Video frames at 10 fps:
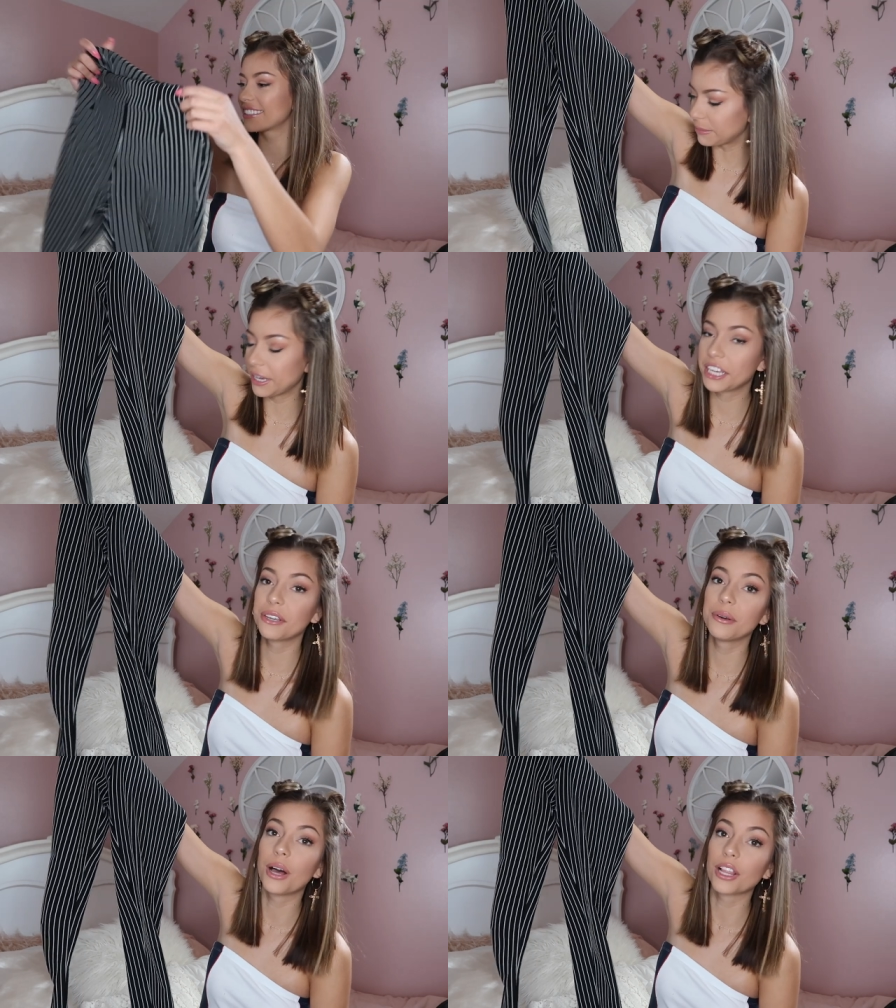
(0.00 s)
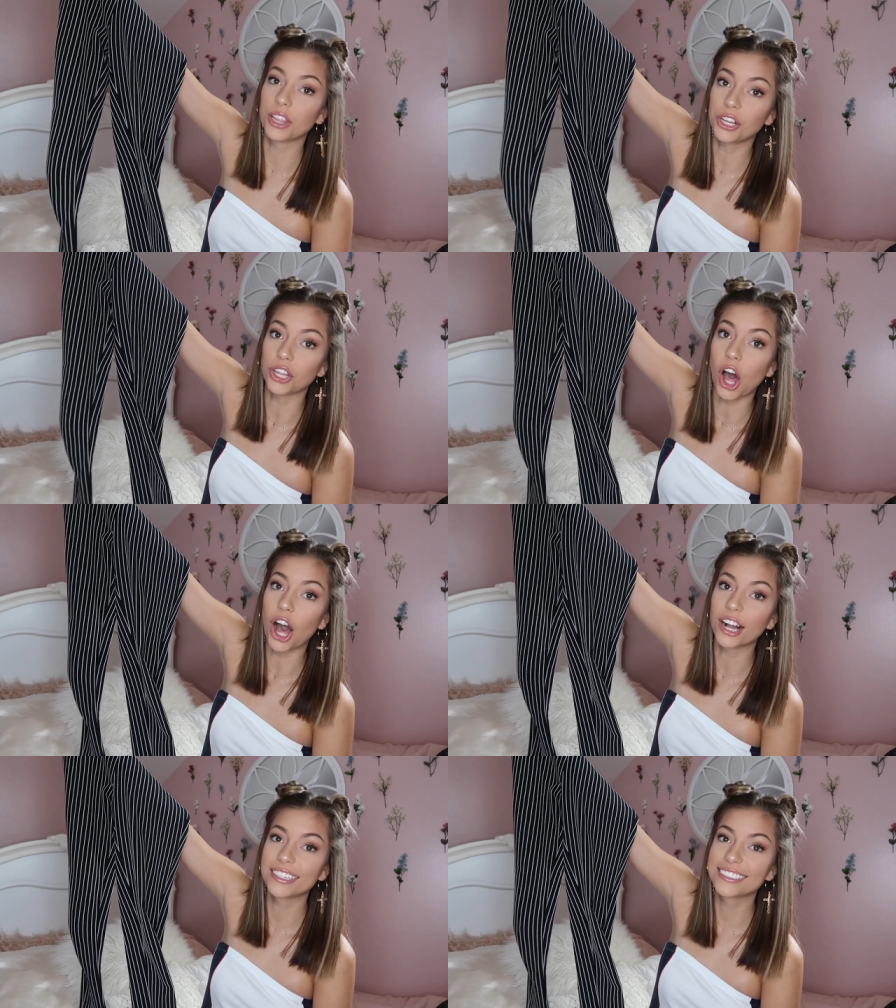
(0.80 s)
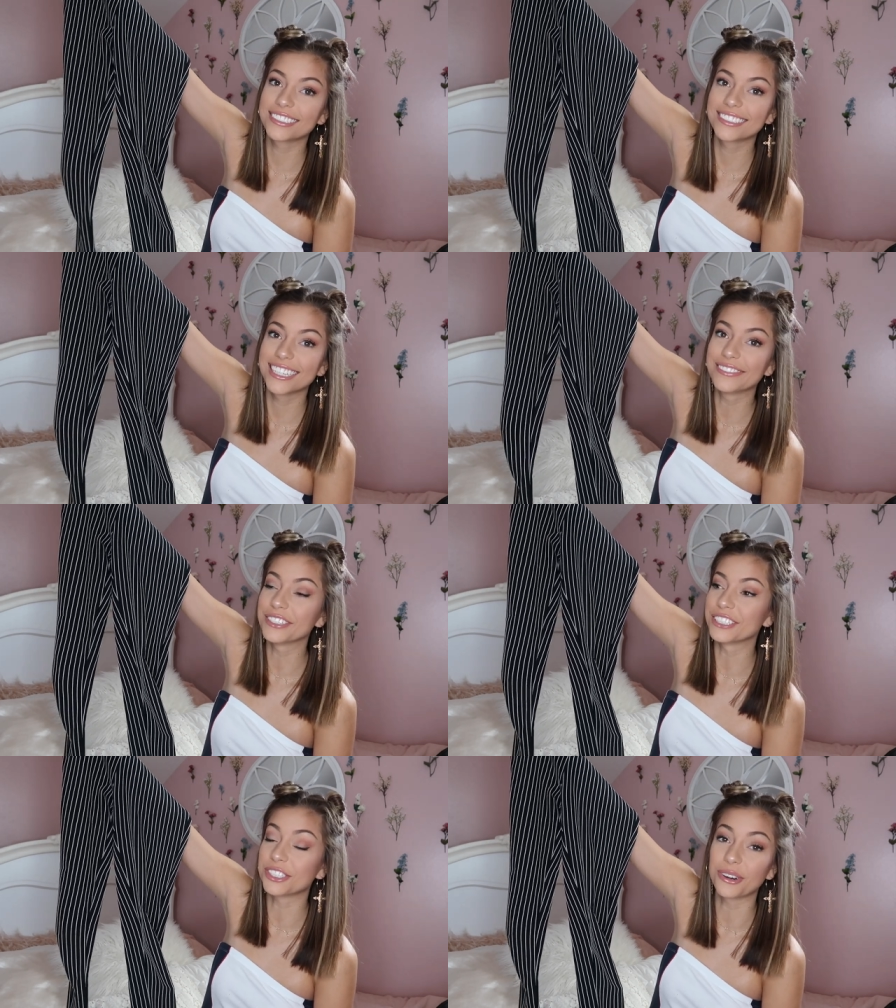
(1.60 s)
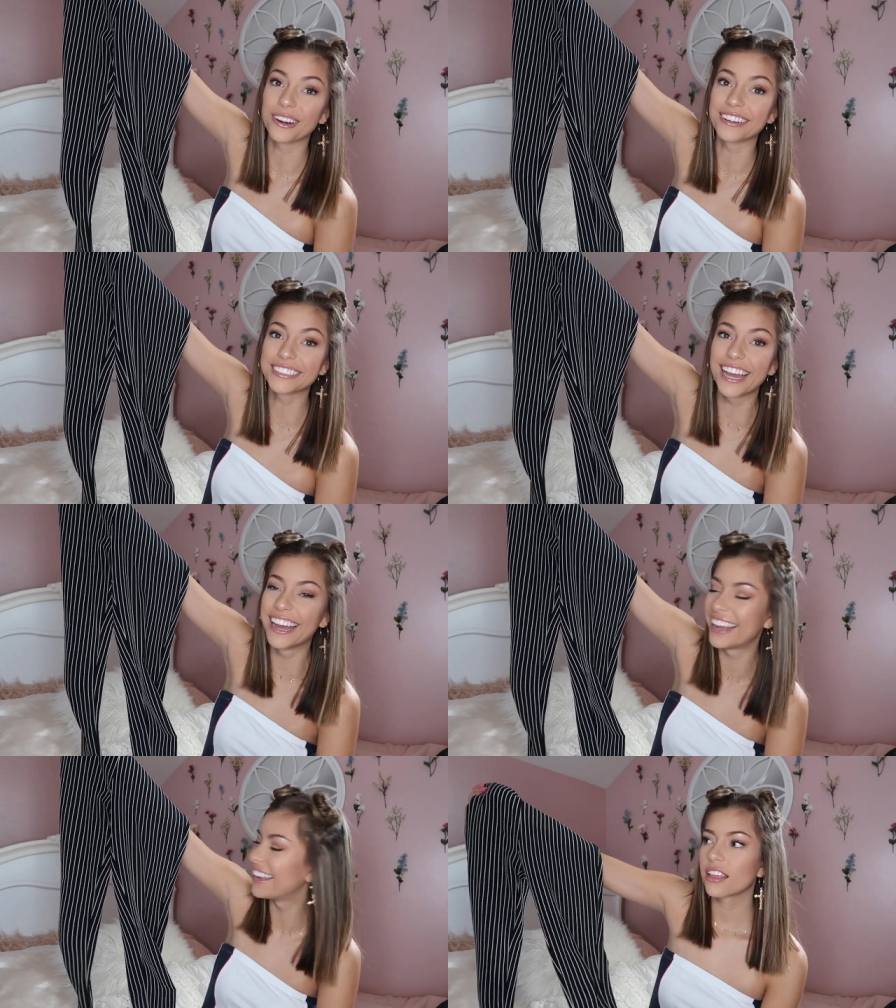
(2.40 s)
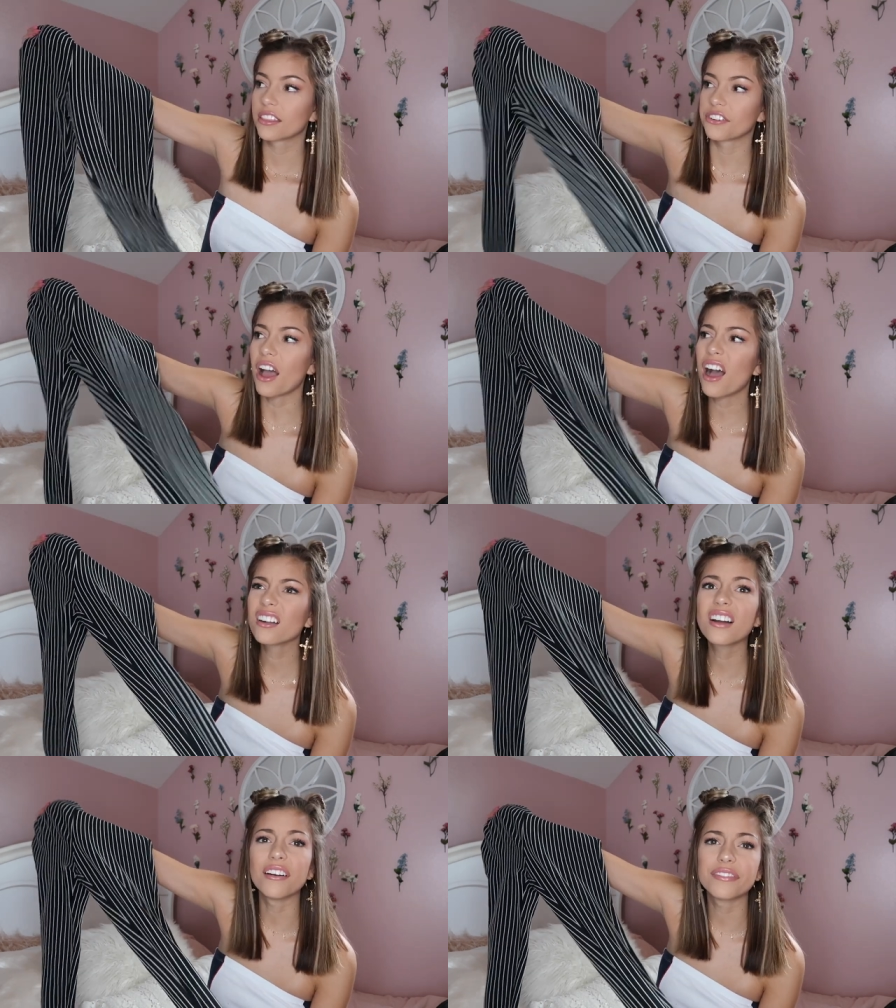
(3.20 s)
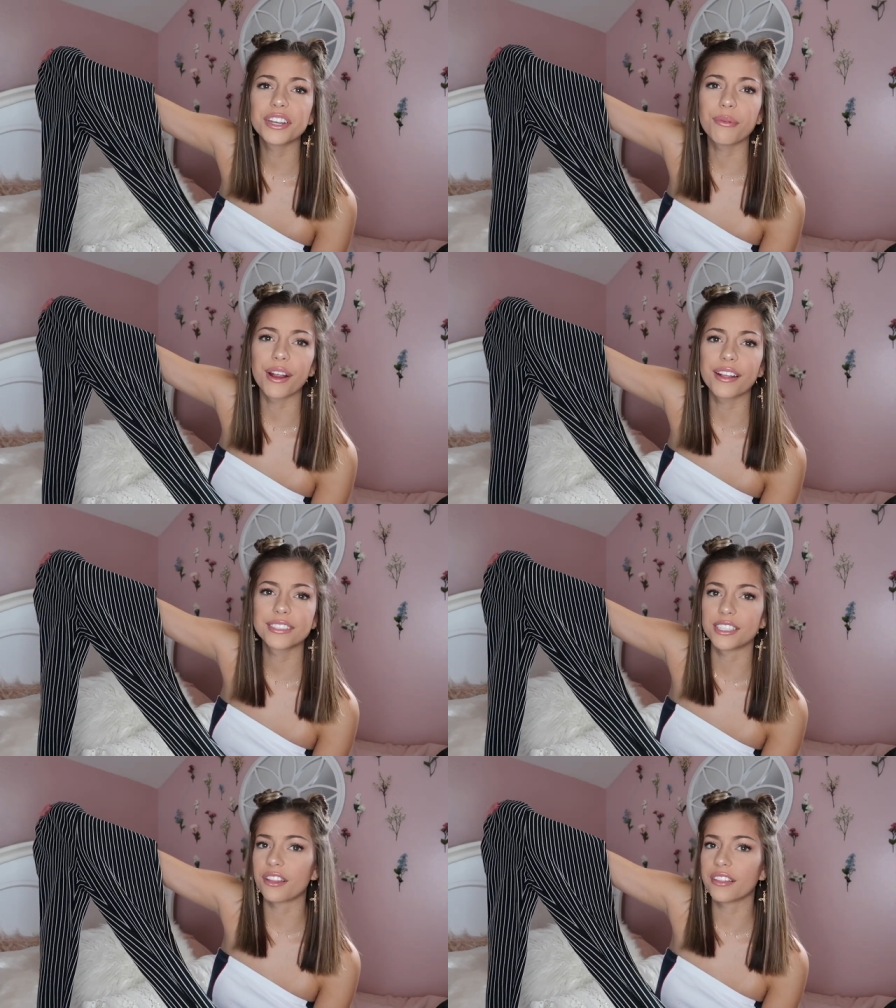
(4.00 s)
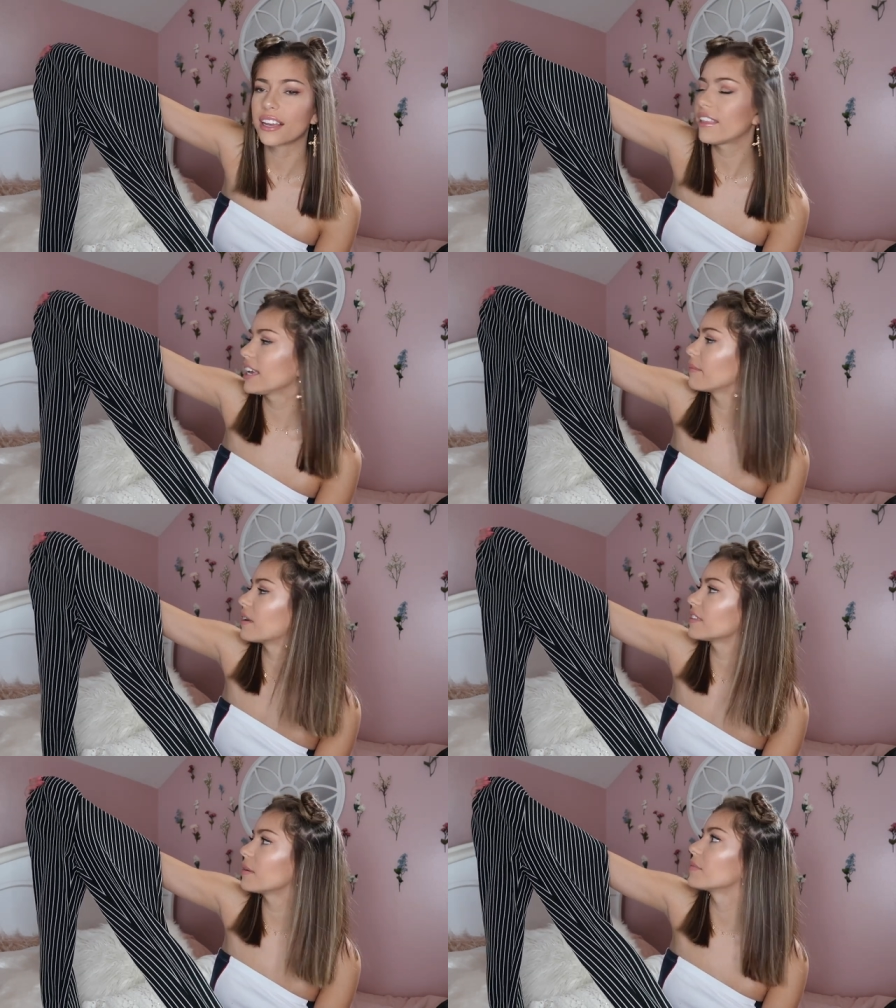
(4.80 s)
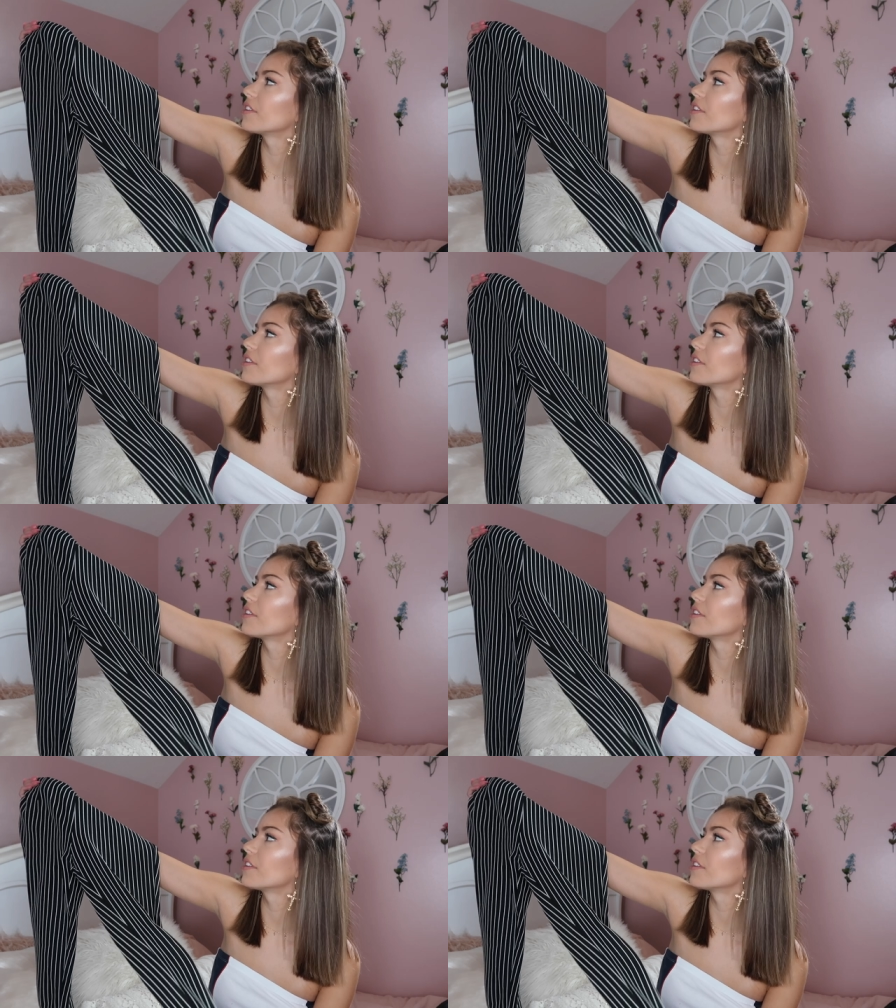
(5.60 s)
They make you look long if you're short. They're not uncomfy to wear. That's another thing I like about them.